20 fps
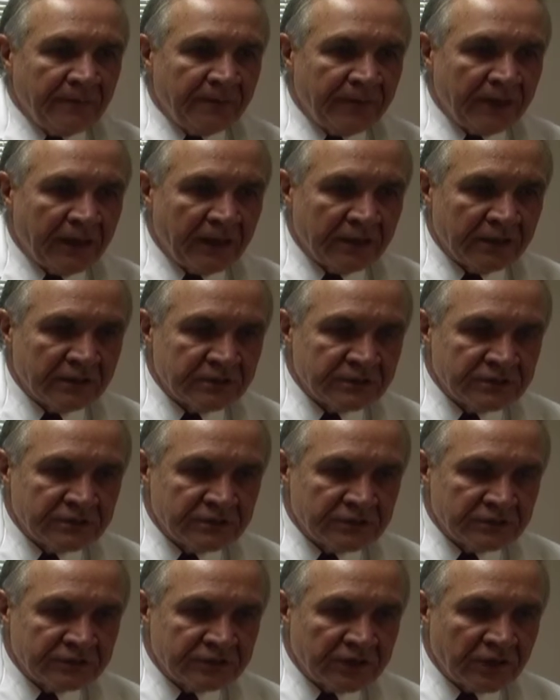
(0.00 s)
The
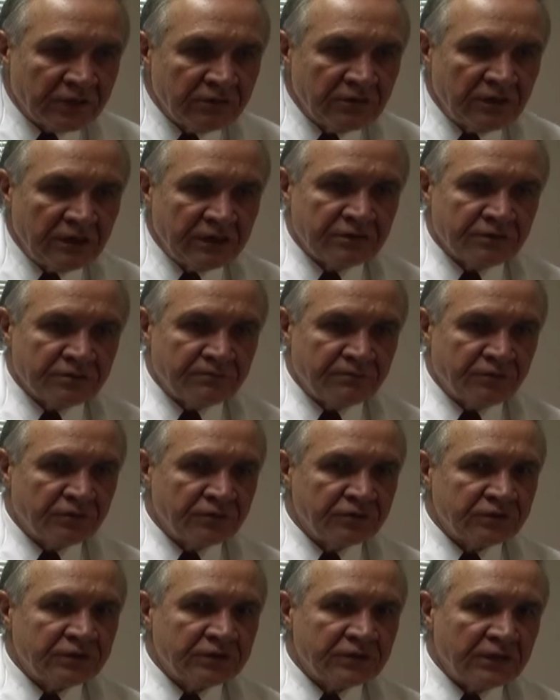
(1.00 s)
circulator
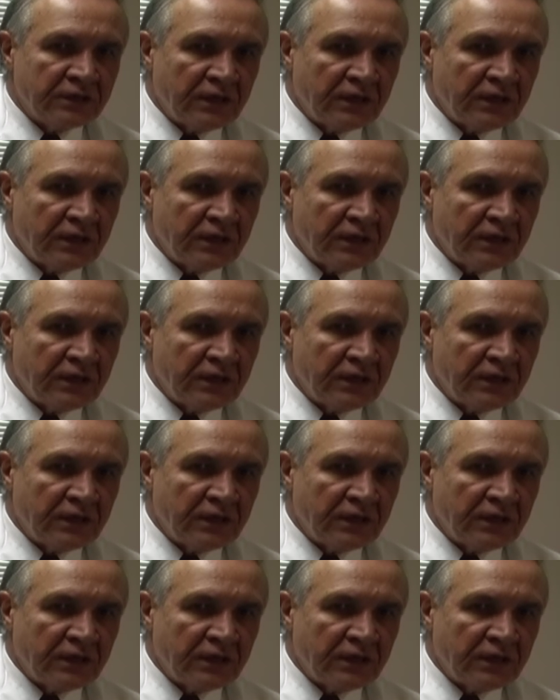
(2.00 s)
boot